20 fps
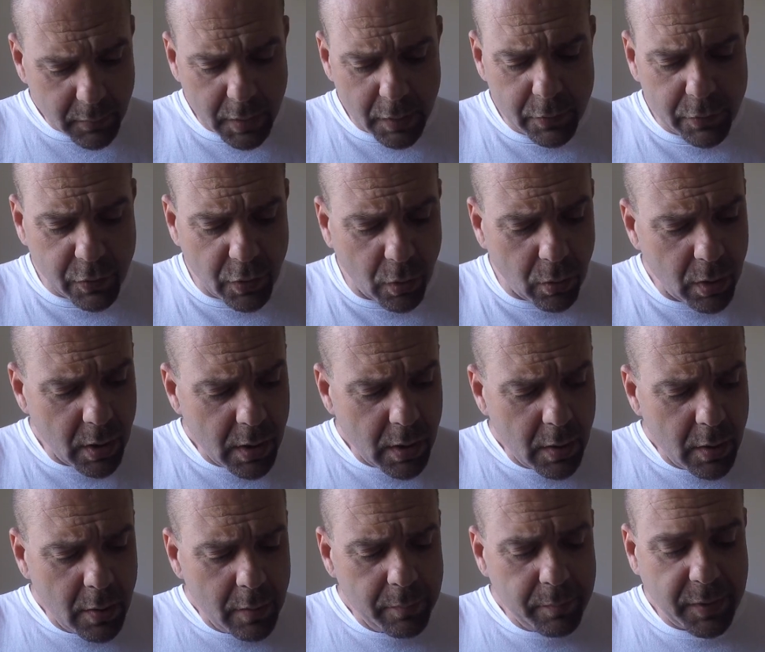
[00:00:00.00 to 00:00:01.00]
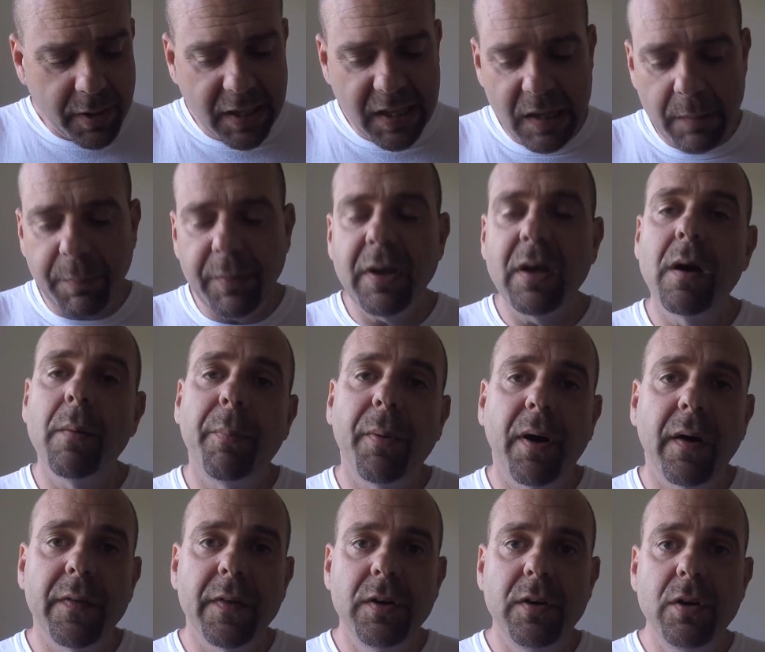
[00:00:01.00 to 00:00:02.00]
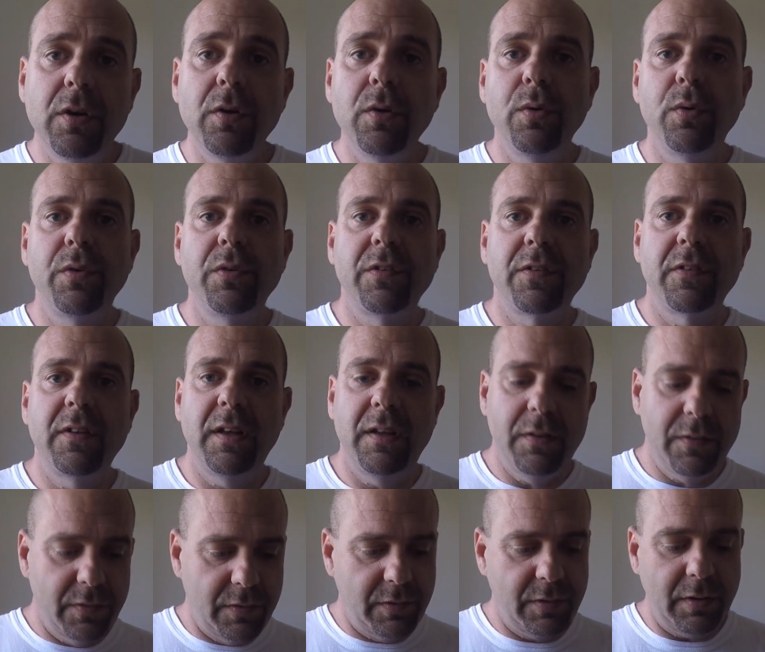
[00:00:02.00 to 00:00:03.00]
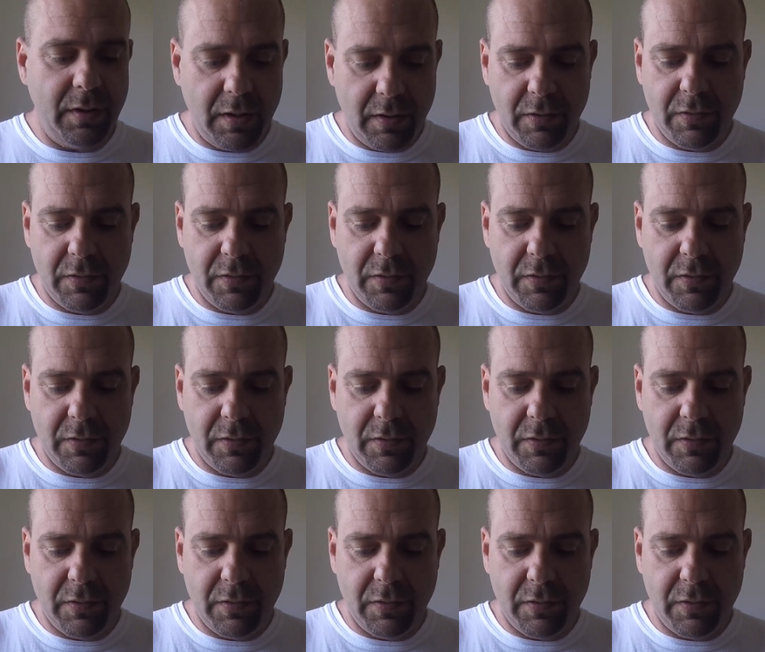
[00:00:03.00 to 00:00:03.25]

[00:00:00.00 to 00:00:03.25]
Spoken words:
So keeping up on the news is